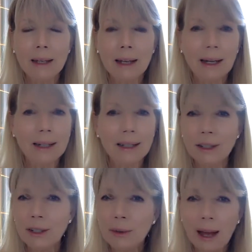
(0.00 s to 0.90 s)
I
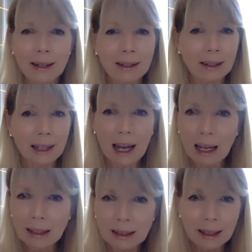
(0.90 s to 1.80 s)
didn't do that till the
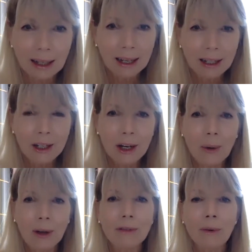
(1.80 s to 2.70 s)
end,
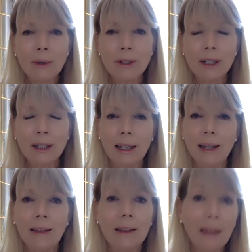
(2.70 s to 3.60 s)
unfortunately.
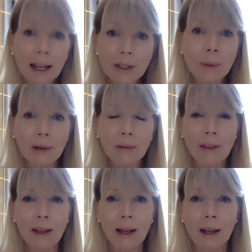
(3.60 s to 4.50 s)
And then that's when
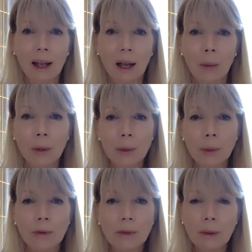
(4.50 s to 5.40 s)
everything was
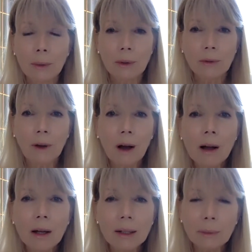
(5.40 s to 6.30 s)

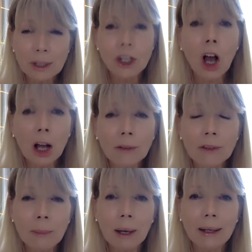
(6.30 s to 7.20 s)

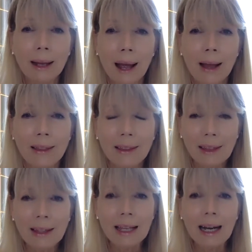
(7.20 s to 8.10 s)
resolved. But the
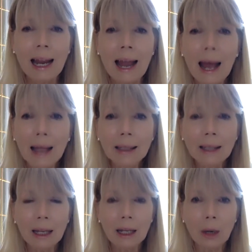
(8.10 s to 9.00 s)
thing that I hadn't
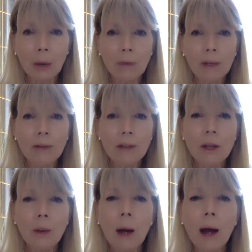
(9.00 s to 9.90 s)
let go of, even
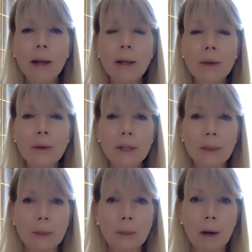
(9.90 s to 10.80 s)
though I knew this
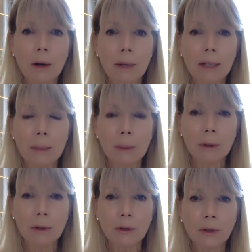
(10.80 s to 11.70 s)
was part of my
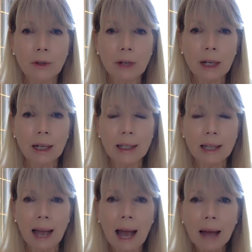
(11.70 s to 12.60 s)
spiritual journey, because
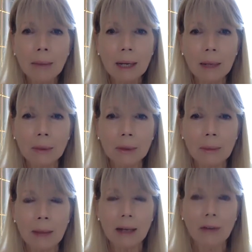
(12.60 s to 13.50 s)
I had been able to
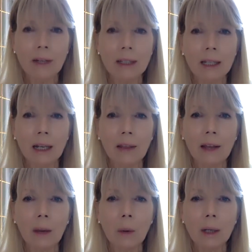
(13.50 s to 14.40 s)
manifest
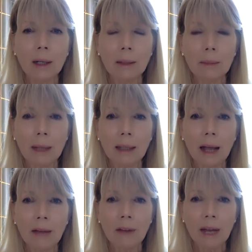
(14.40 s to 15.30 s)
anything I wanted in my life,